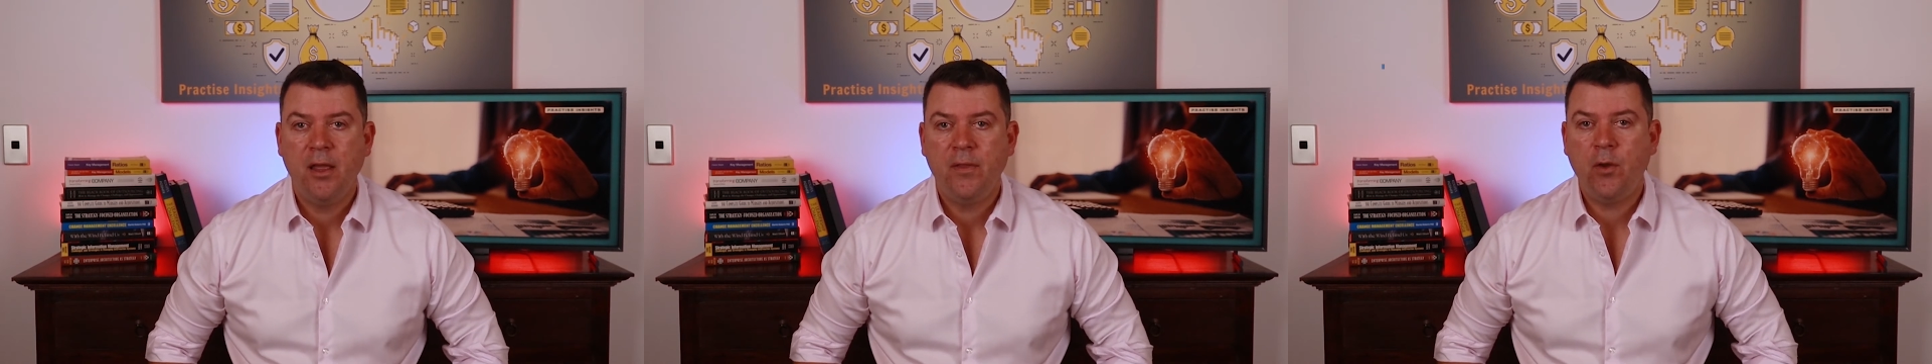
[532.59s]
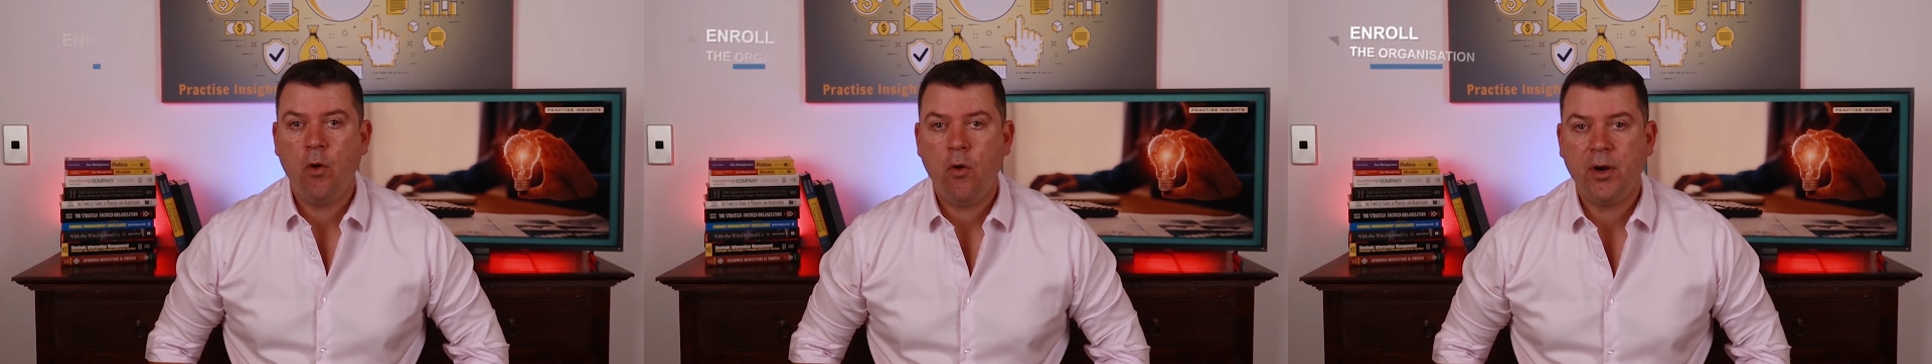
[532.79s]

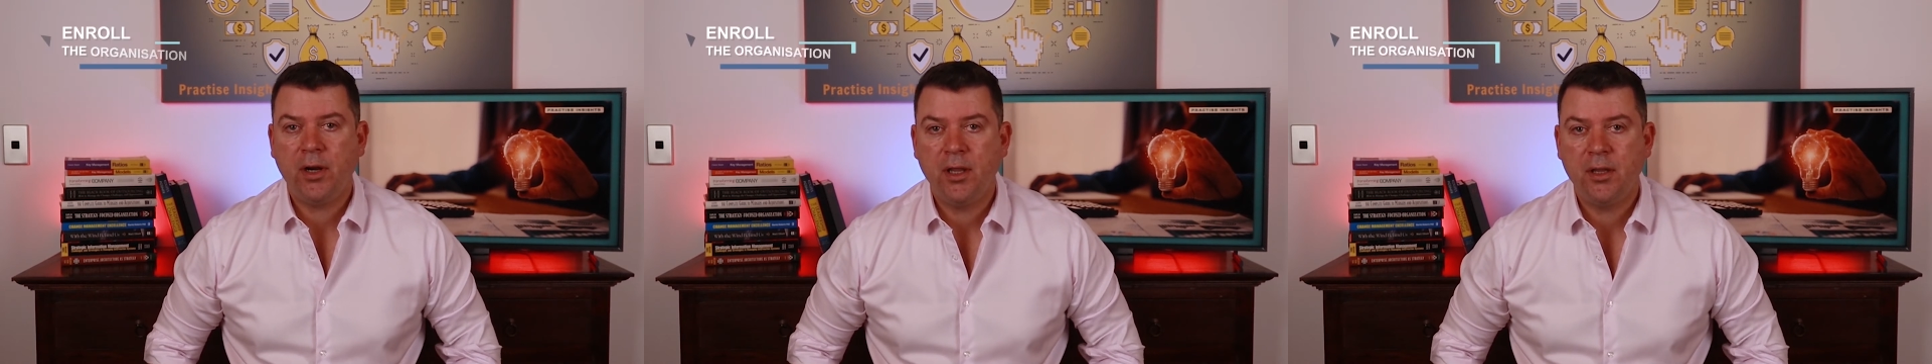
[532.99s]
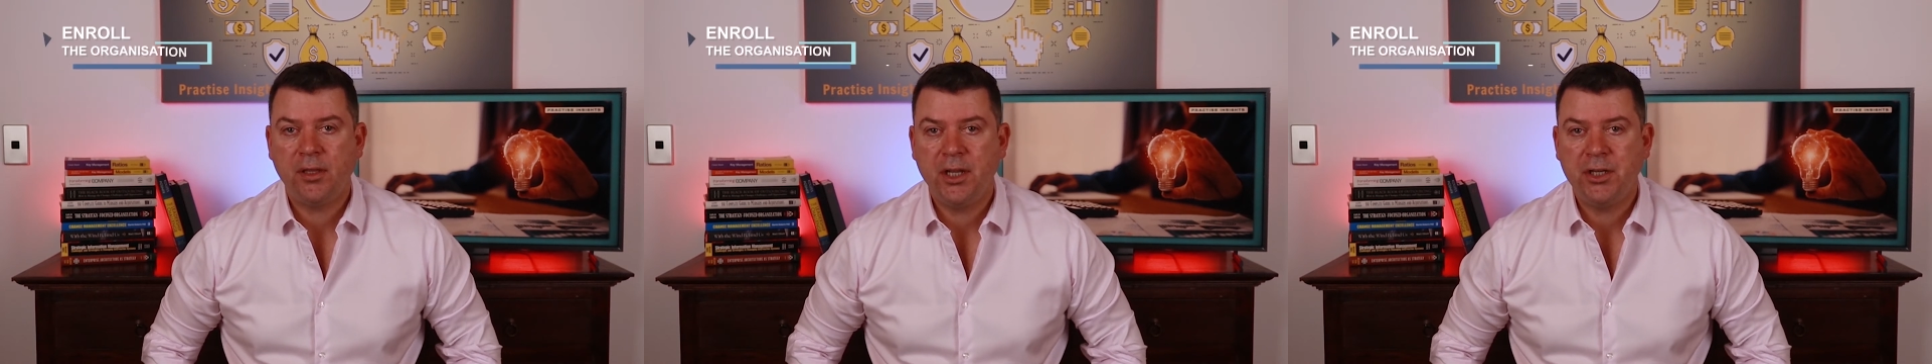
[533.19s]
the
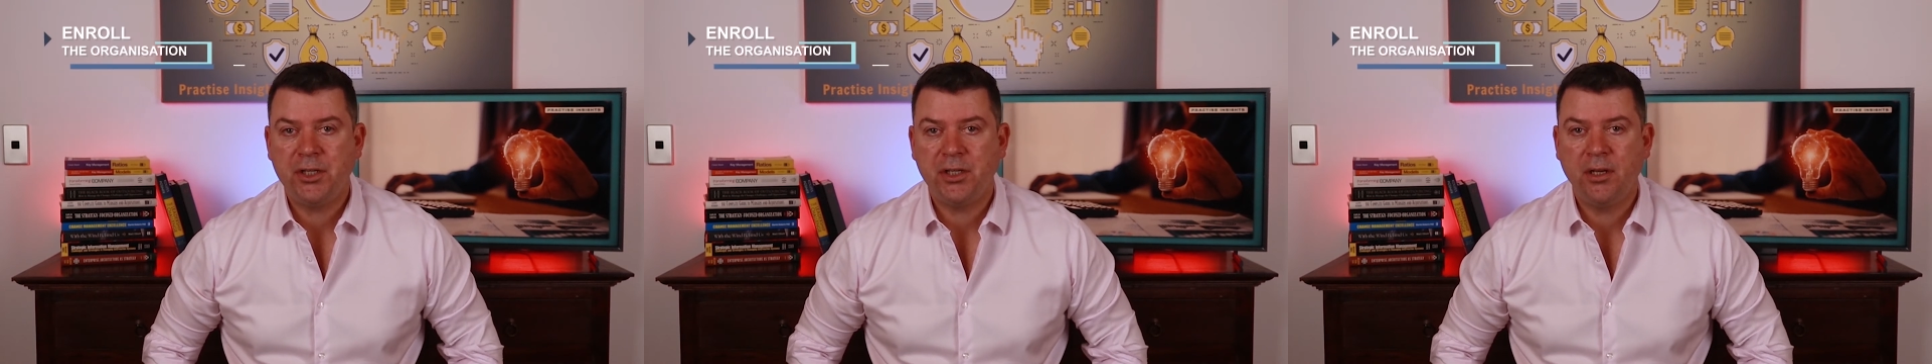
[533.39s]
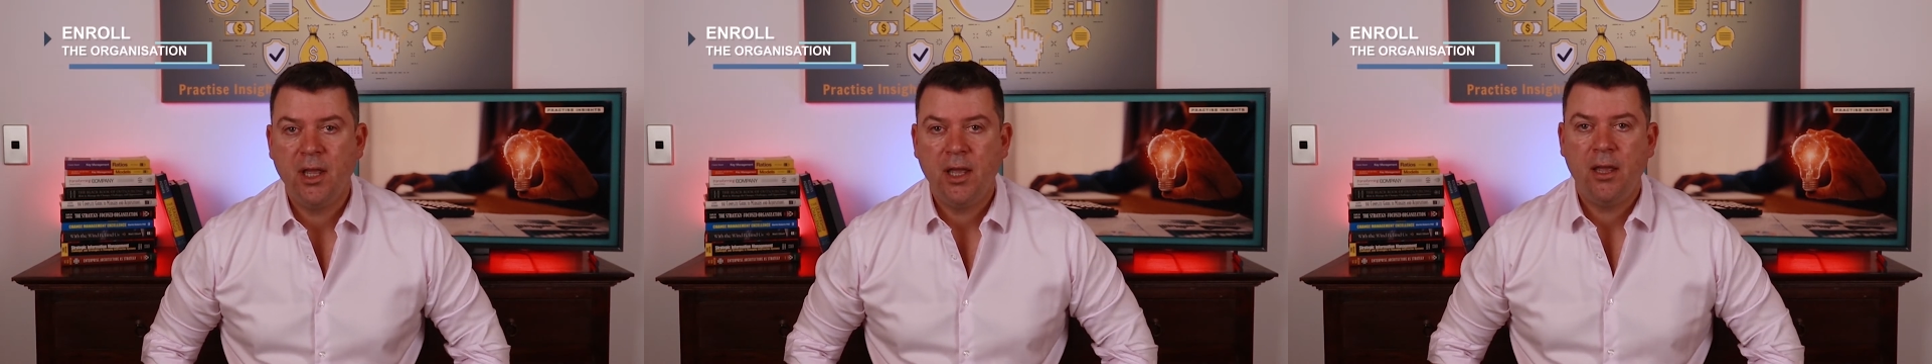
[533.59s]

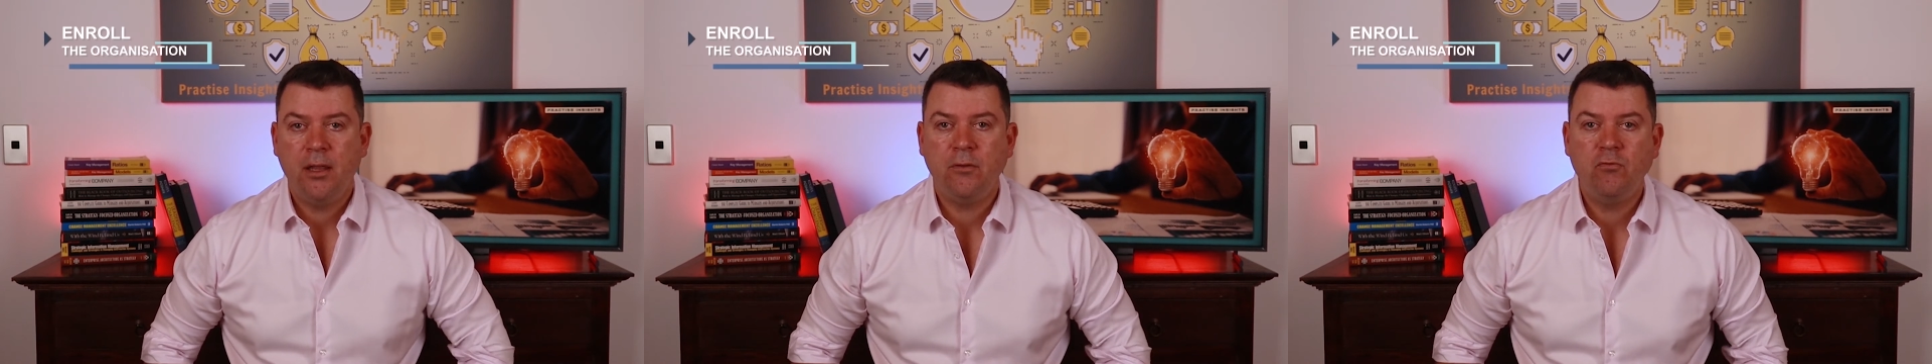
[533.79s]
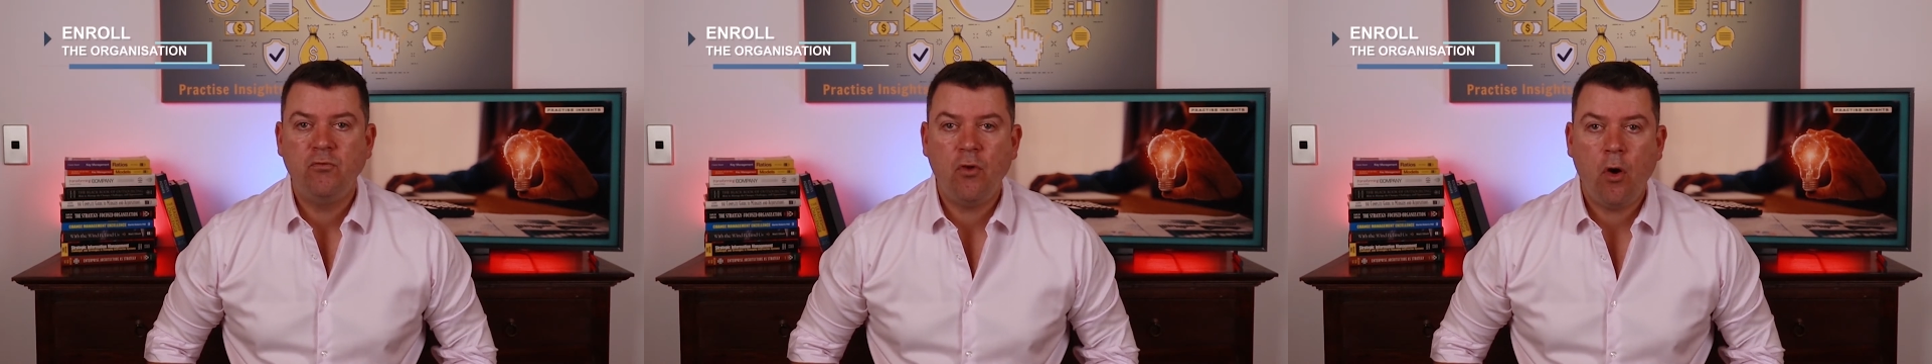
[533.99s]
organisation is
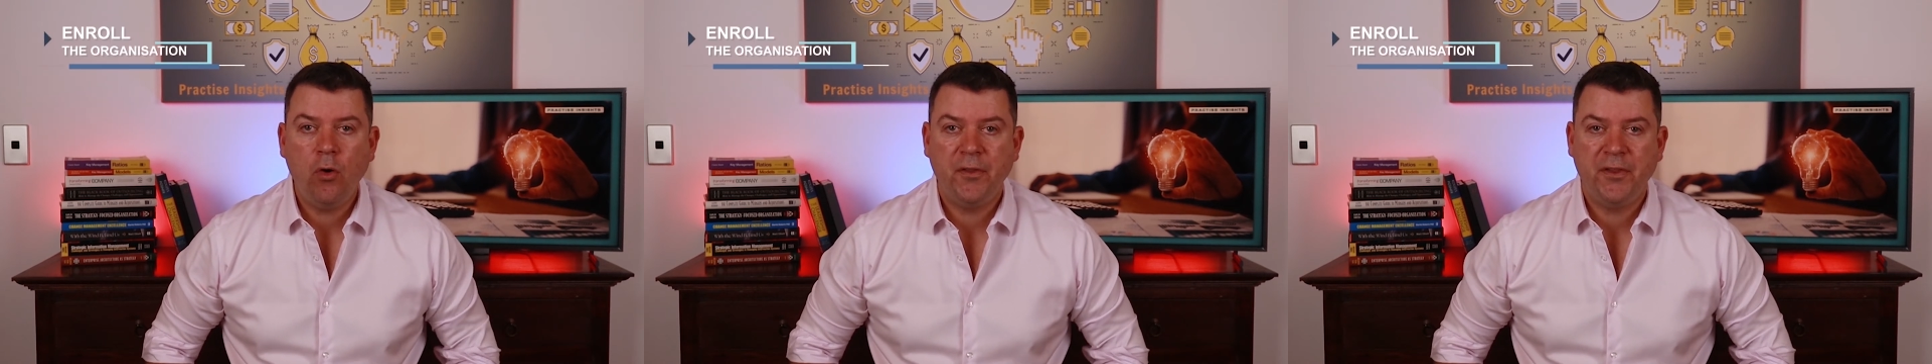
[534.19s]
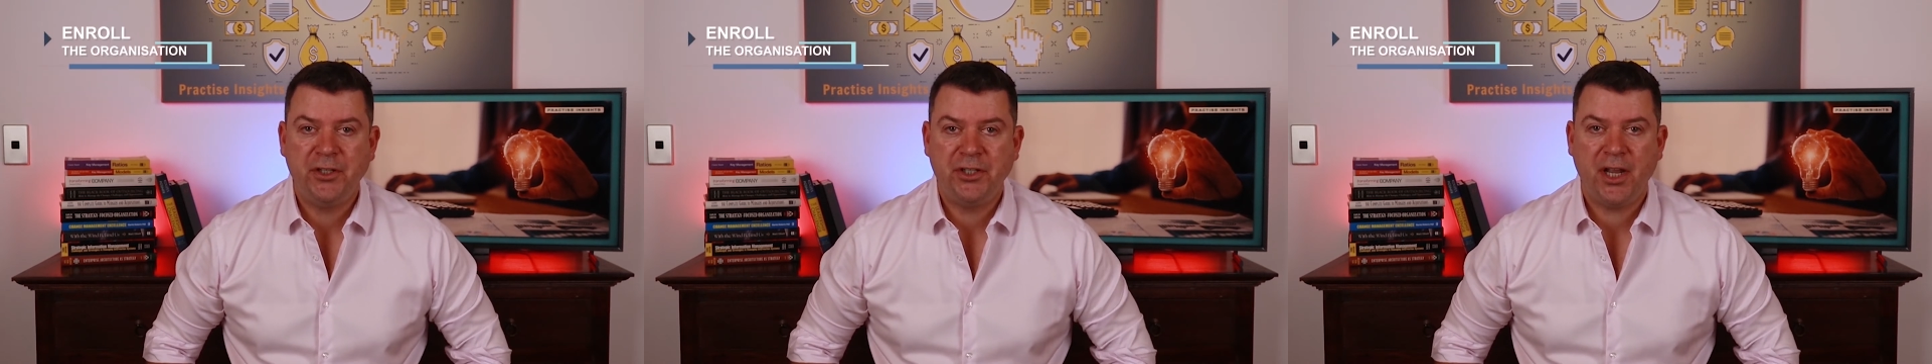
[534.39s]

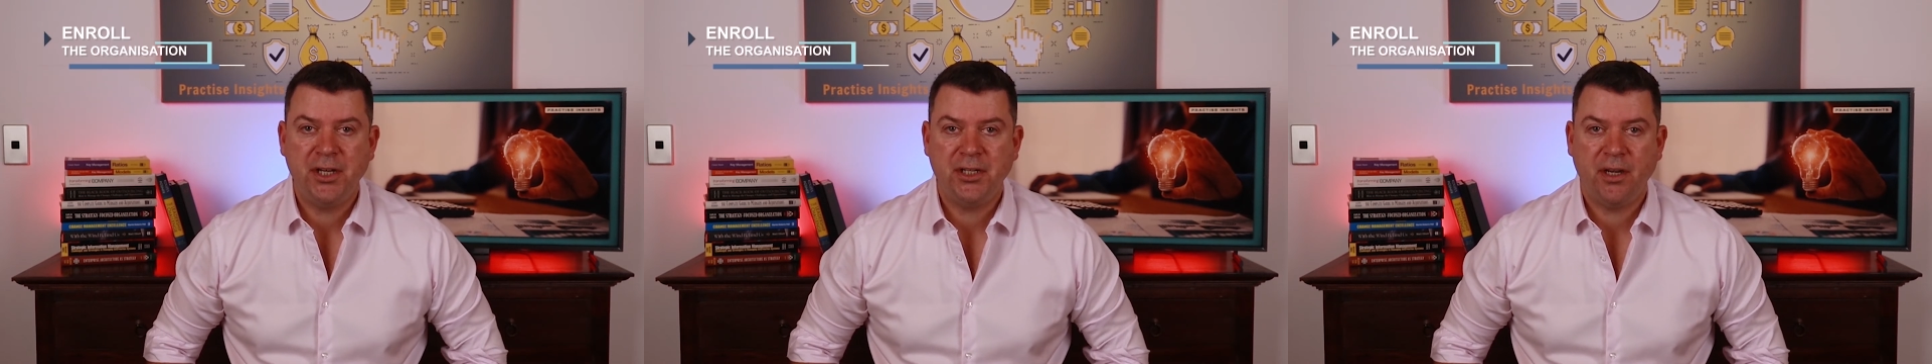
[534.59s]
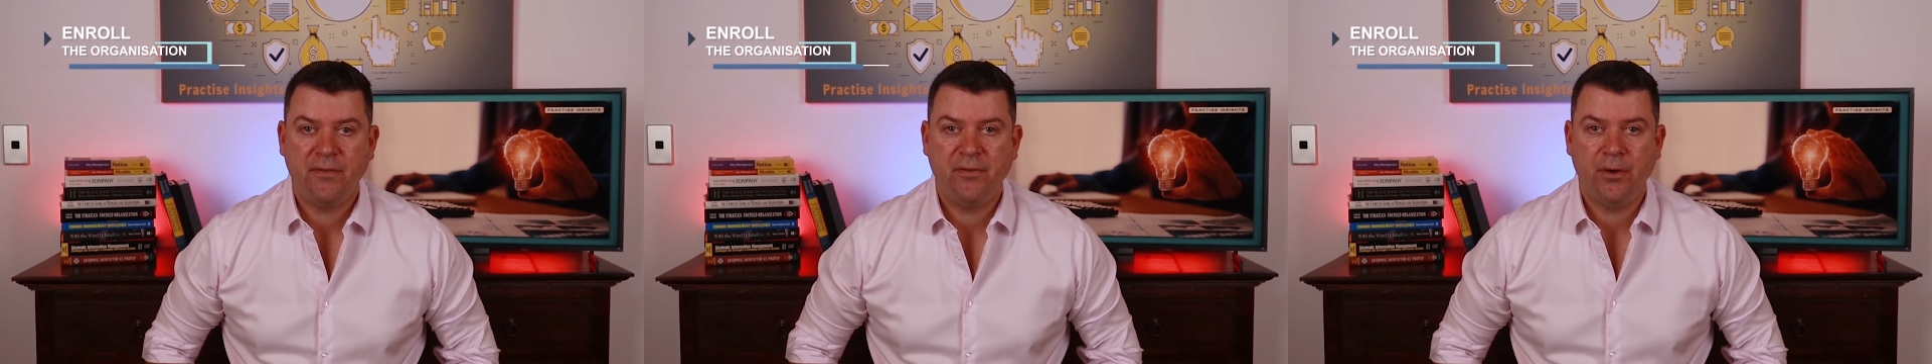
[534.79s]
enrolled in the
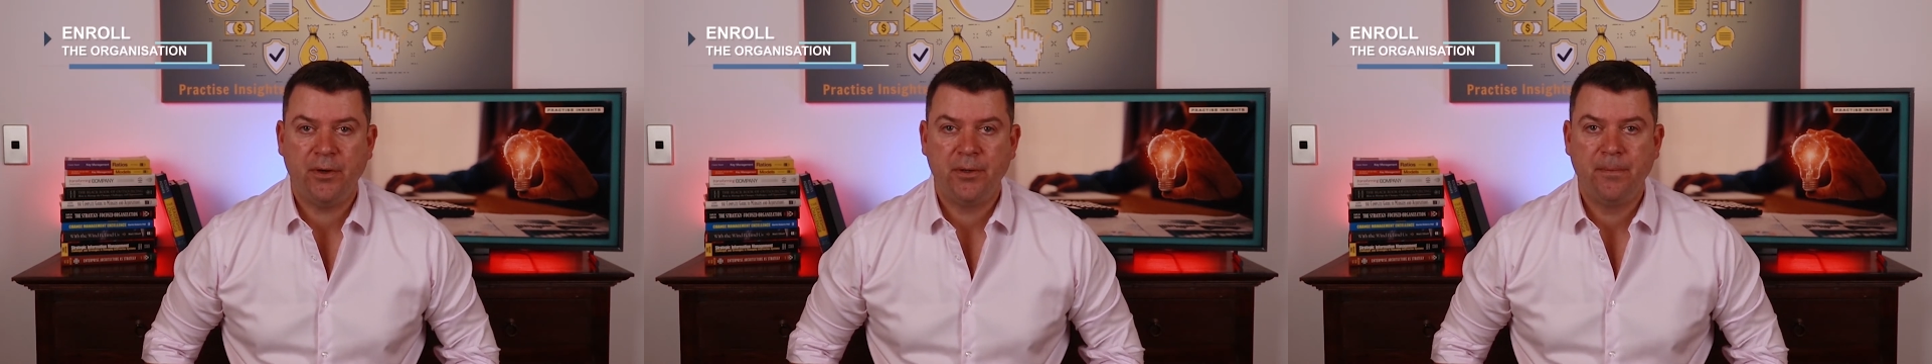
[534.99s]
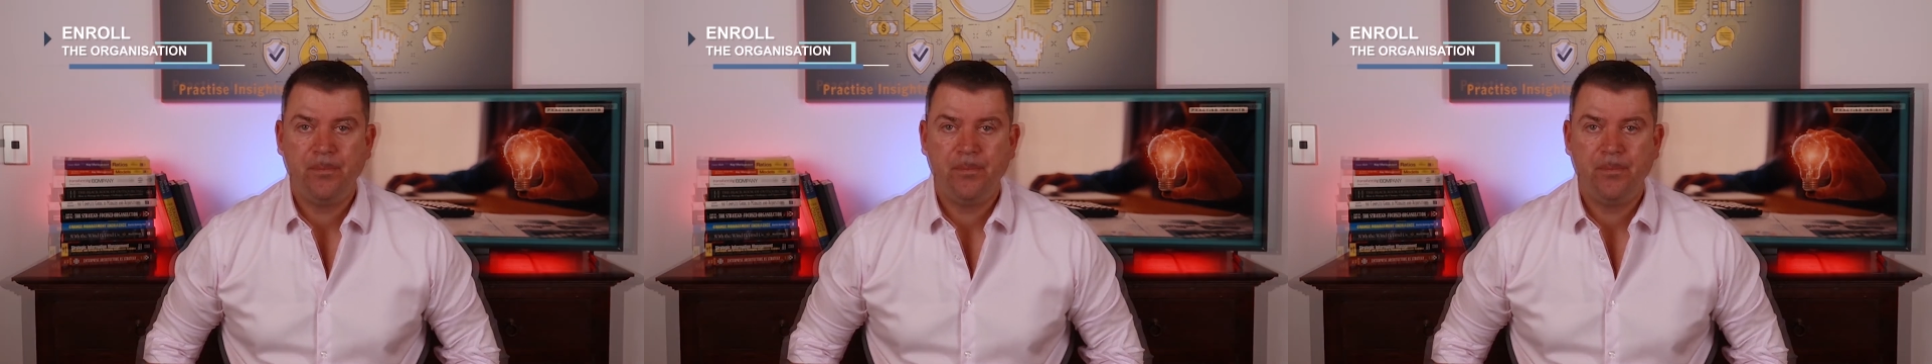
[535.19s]
change effort.